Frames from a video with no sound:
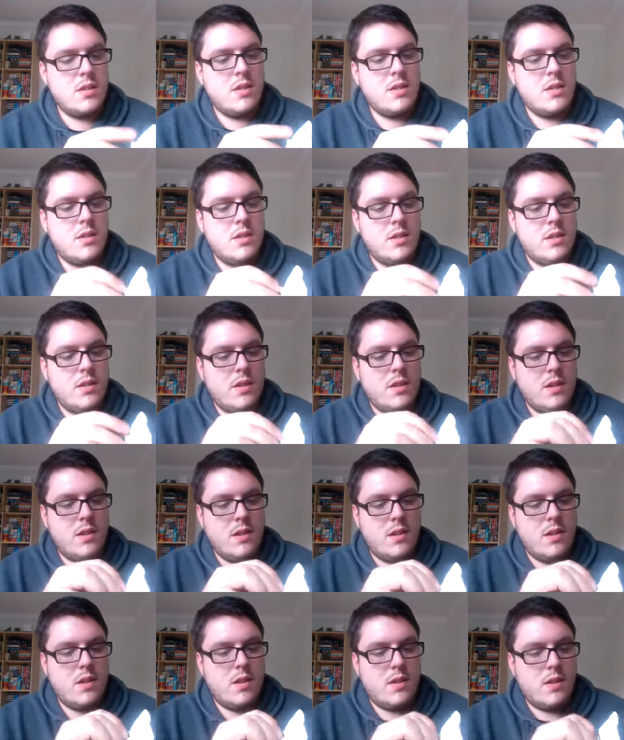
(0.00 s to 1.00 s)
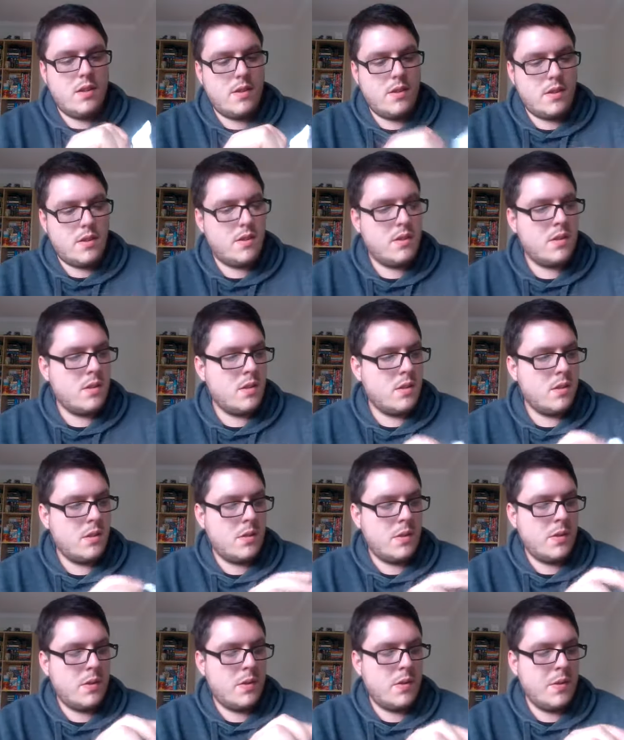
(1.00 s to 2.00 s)

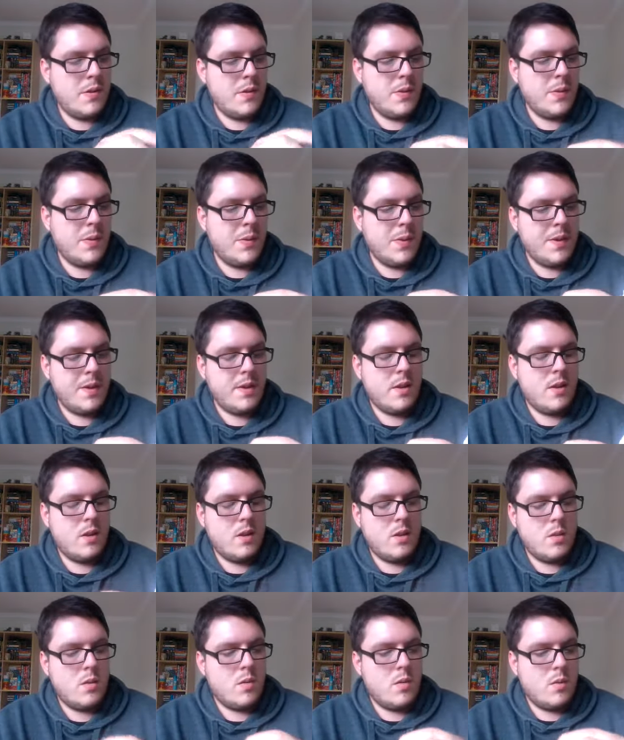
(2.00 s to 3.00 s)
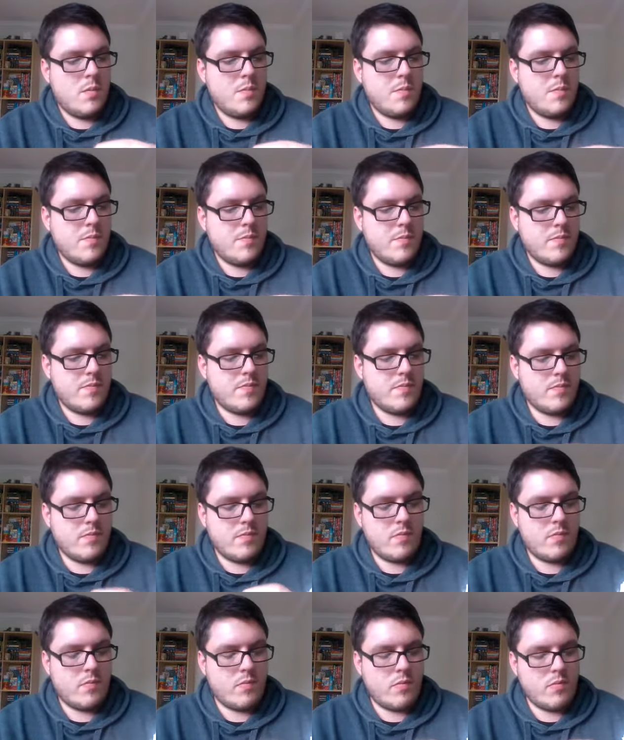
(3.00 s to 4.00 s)

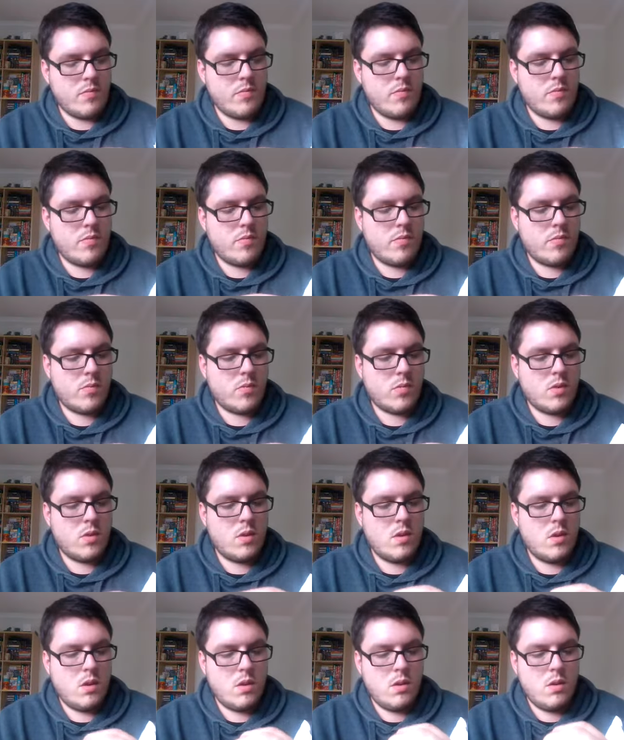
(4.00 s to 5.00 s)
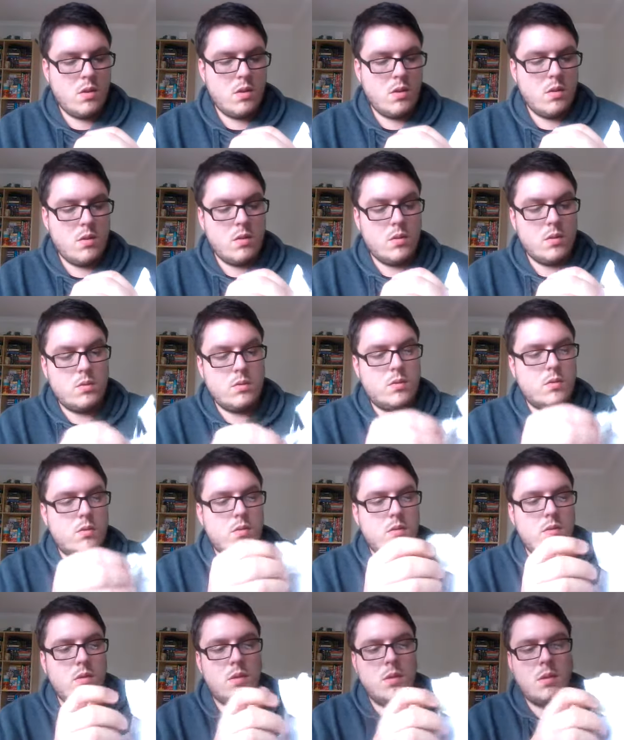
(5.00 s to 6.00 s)

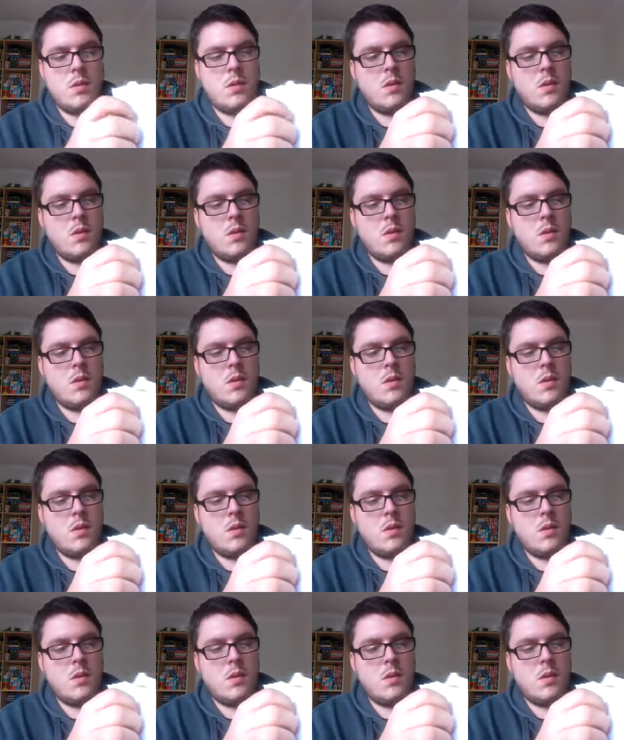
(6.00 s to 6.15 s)
[no speech]